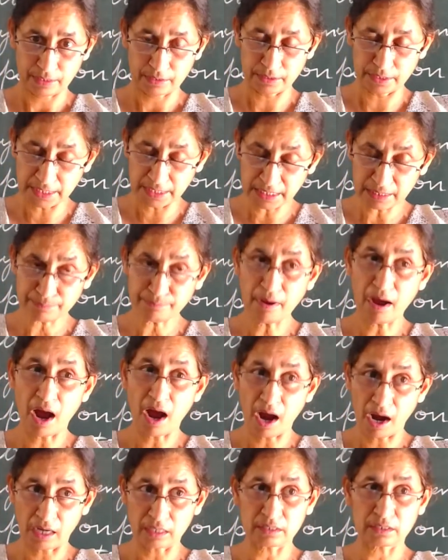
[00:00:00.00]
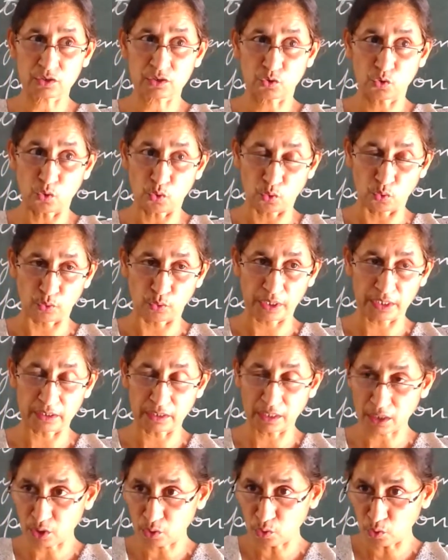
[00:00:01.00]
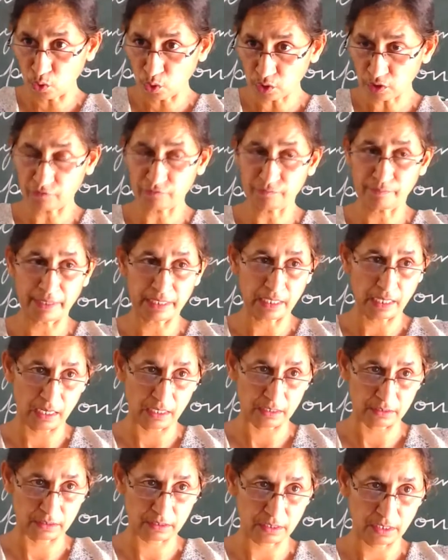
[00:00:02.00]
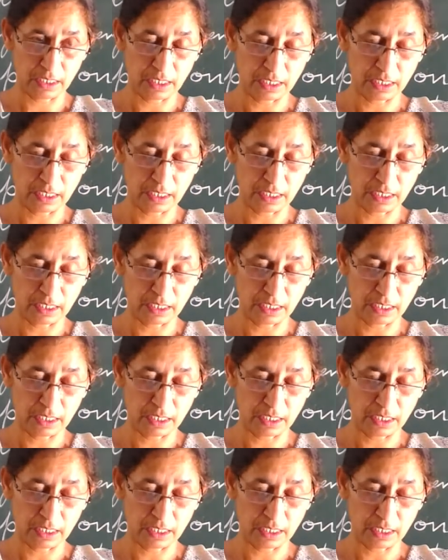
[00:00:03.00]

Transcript: Deep heart's core, in the core of my heart.